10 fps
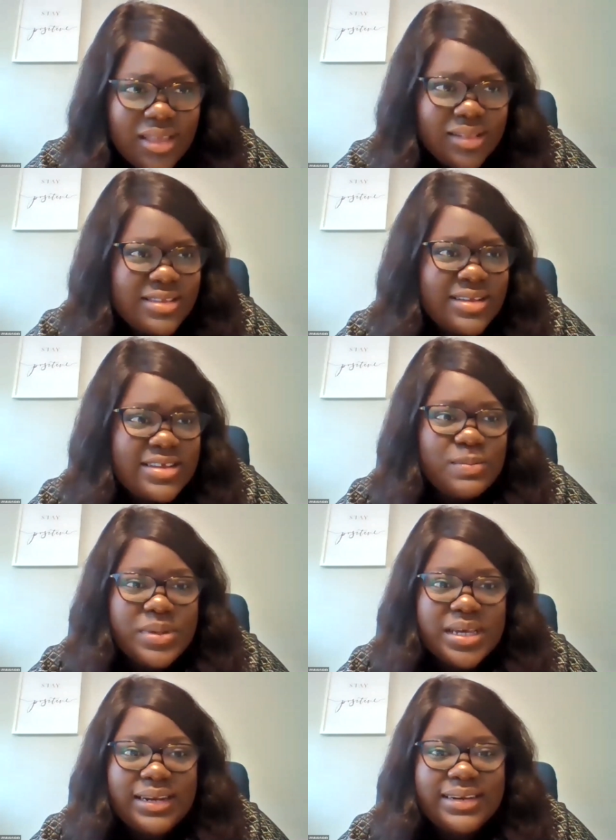This has
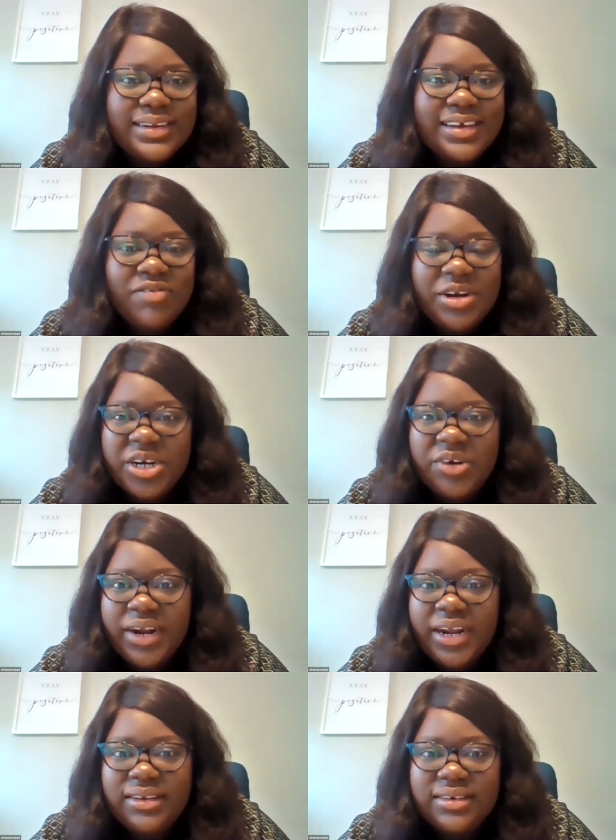been a very
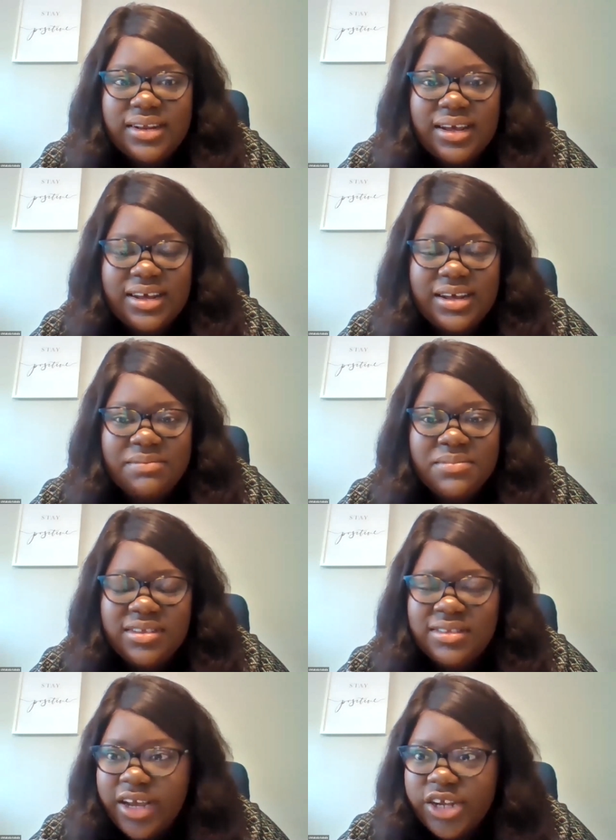great
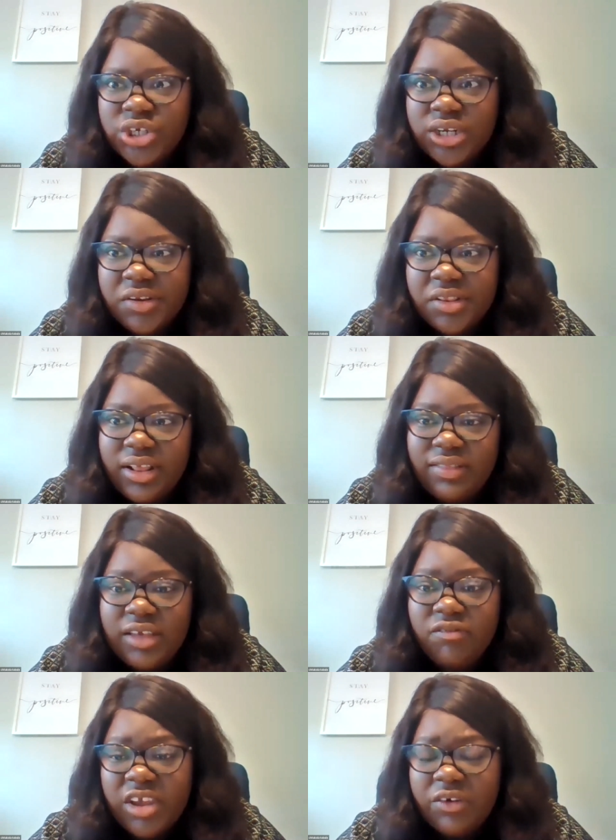discussion, and I
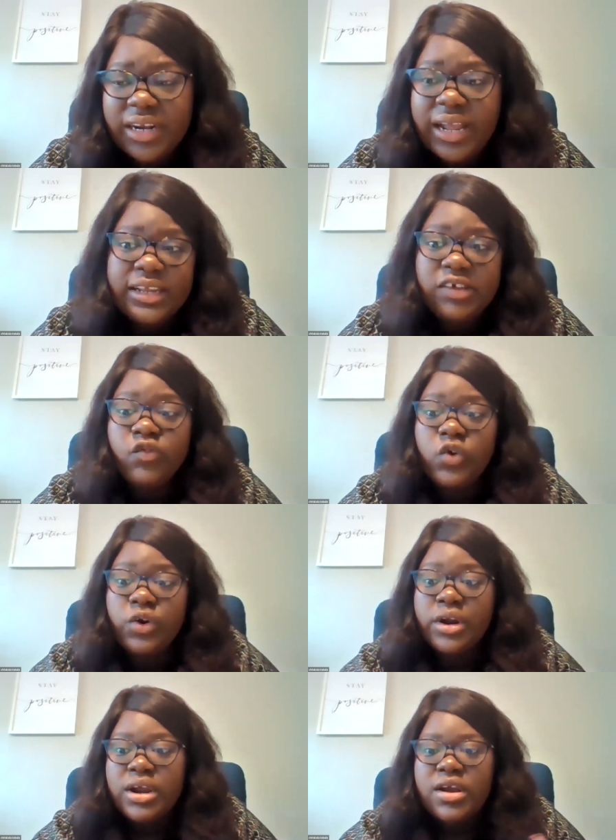think very enlightening
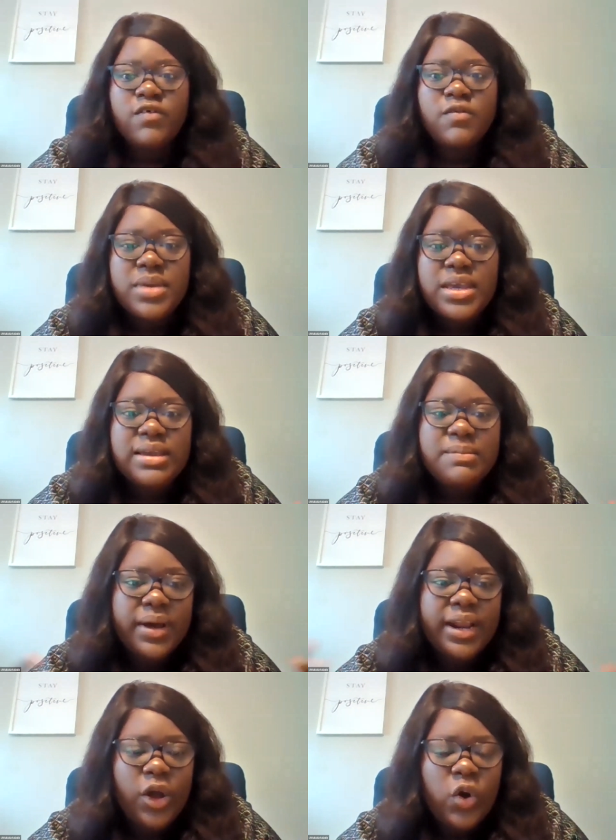for me,
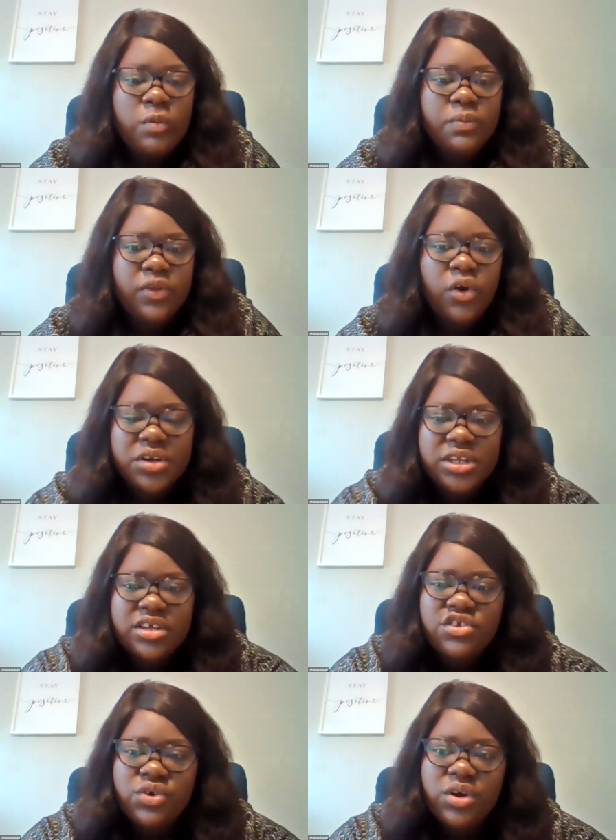but I hope the
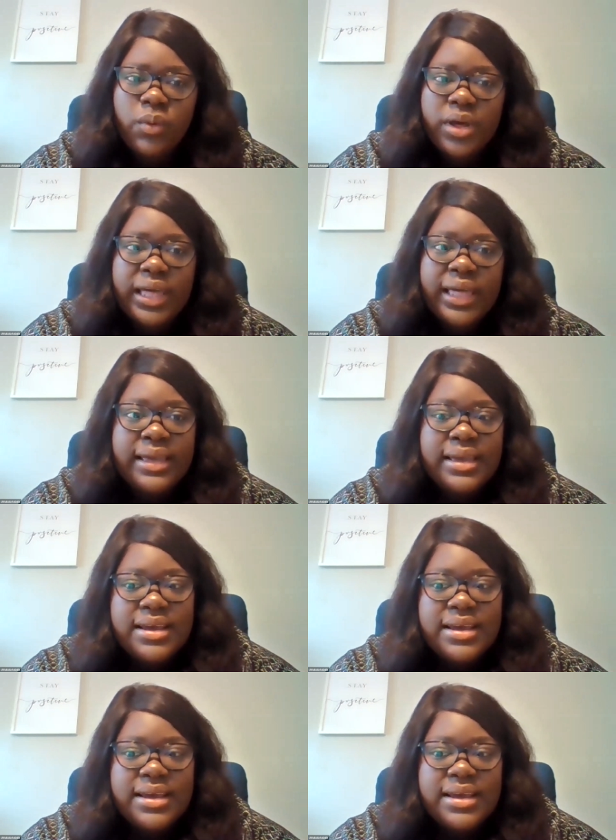audience took away